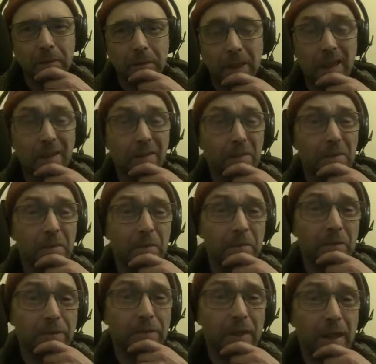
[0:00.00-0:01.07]
I
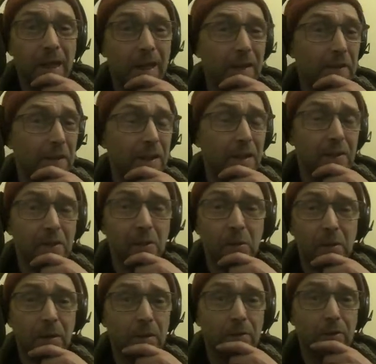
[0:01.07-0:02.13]
think he's
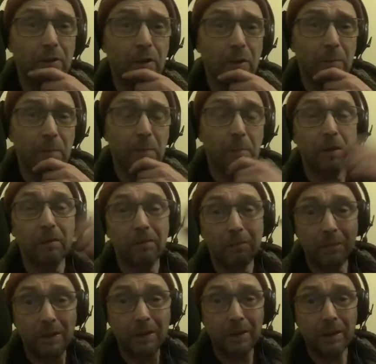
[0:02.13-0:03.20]
doing a good job, but
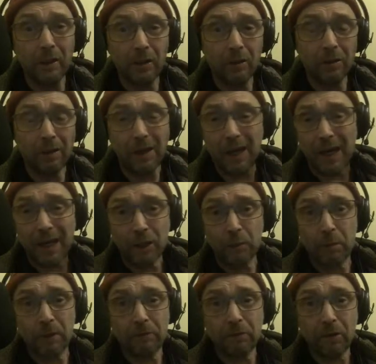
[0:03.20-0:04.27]
I could
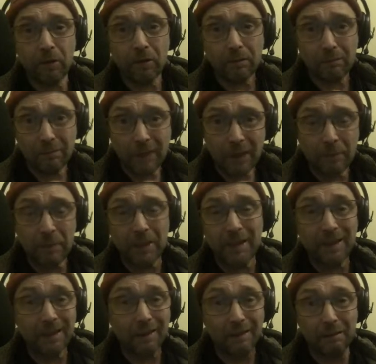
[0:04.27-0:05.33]
be wrong. I'm a
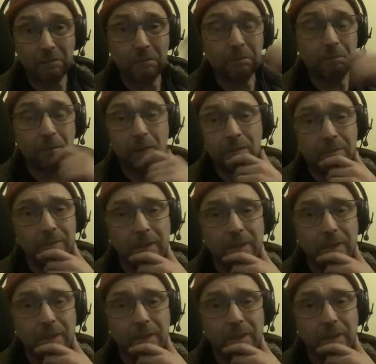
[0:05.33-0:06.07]
dick, but